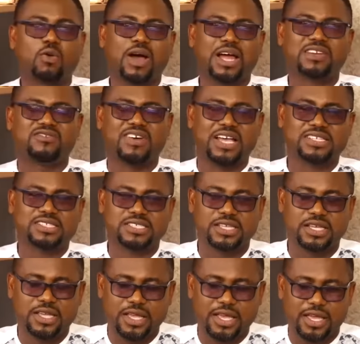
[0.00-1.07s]
who advise
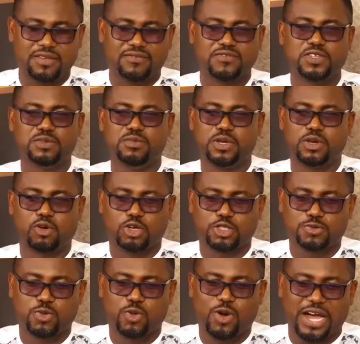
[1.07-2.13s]
female
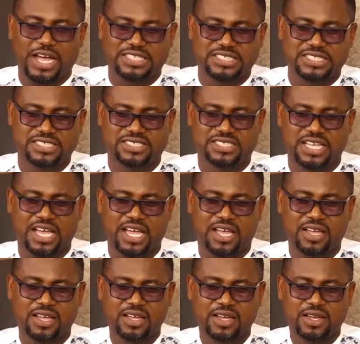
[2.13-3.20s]
gospel artists
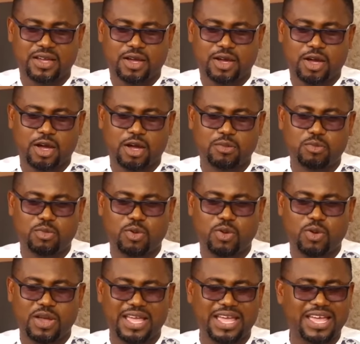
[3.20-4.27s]
or more